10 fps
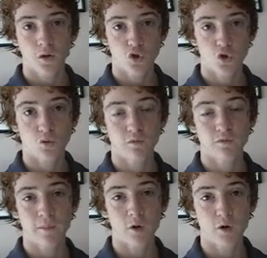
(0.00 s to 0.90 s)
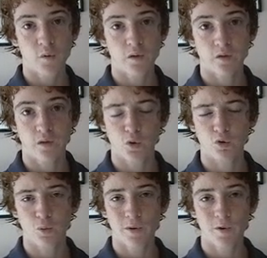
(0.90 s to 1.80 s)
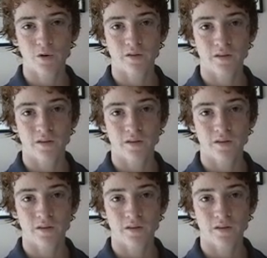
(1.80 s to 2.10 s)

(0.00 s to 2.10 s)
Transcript: should fight Marco Antonio Rubio in his